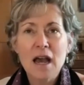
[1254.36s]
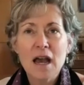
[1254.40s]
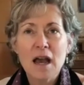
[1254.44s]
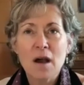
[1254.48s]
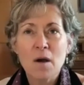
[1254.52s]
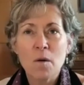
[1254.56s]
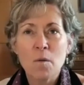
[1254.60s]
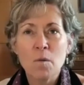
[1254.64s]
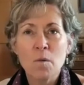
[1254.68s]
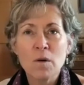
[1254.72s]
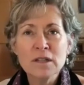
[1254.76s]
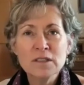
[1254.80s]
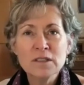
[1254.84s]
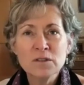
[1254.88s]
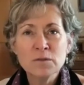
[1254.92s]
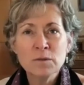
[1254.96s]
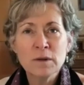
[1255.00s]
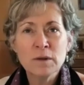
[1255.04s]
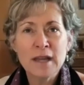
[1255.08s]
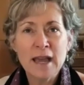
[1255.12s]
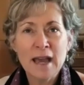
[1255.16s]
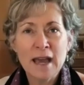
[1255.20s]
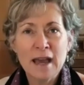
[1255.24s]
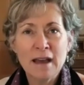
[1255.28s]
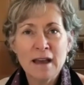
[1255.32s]
Once
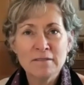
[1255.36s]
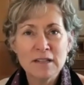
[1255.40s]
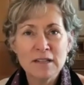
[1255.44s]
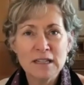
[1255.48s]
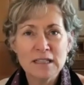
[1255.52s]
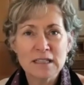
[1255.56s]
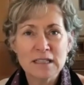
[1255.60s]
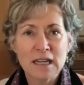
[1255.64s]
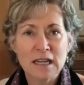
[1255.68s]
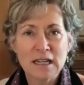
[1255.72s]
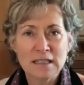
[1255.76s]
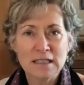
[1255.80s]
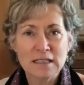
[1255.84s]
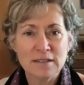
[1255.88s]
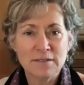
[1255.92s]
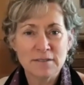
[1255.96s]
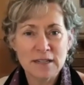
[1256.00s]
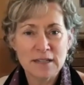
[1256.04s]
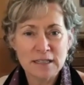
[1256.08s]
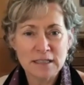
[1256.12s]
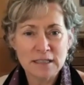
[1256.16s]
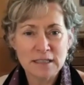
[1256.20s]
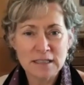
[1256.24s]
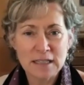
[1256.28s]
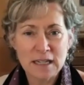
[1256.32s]
we have these kinds of
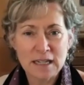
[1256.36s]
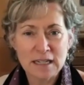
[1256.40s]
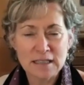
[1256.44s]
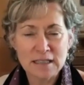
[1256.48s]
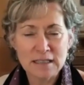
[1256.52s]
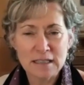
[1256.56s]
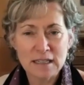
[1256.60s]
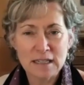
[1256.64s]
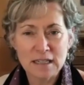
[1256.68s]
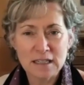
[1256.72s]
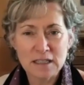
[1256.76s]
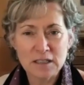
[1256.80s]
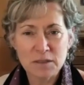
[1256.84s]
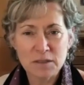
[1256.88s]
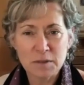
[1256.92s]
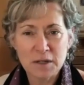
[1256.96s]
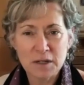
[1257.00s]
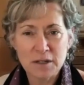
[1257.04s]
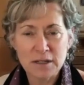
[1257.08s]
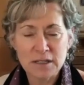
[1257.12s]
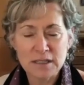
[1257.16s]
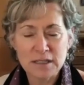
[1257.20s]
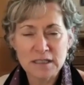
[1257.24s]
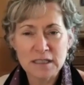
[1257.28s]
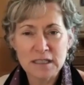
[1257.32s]
insights and
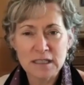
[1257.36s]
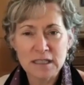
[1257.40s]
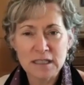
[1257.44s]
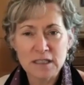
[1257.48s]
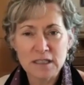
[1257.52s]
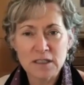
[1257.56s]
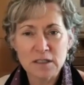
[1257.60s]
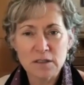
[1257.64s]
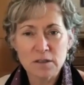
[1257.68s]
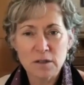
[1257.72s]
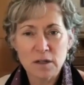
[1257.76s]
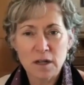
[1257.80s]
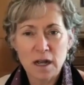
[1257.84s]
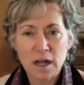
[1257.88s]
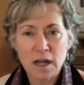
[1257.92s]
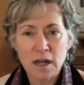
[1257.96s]
experiences,